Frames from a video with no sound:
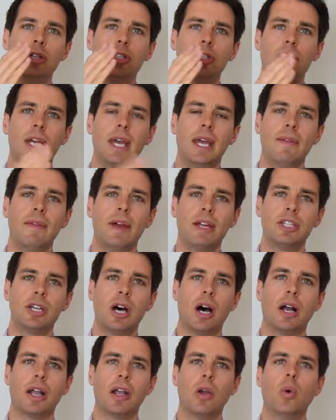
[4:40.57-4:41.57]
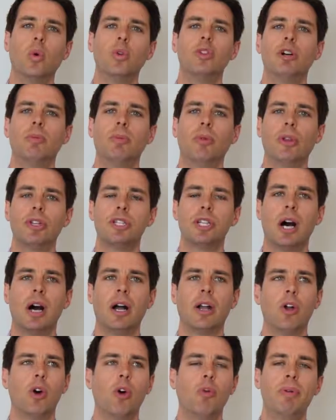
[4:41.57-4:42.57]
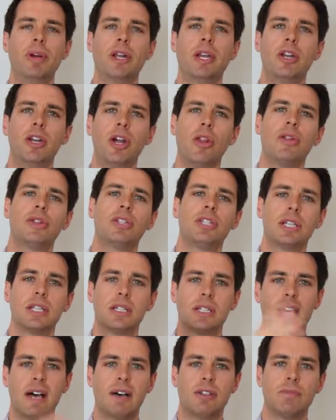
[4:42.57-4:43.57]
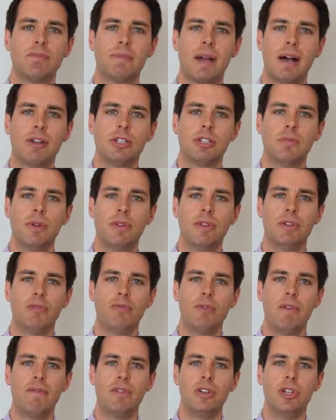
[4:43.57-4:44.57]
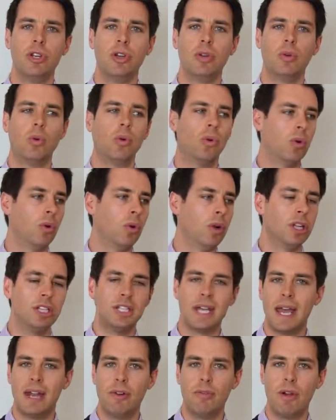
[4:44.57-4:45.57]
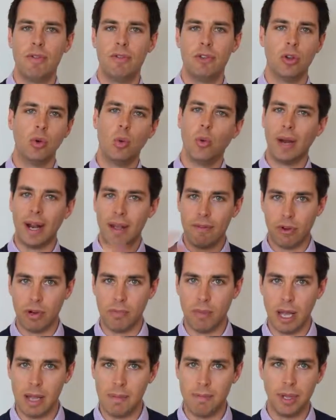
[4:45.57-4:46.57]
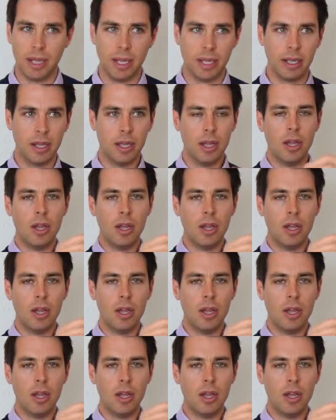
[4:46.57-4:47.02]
to hit their target or double the target or bring another £6,000 a month in revenue or a day in revenue or whatever it might be.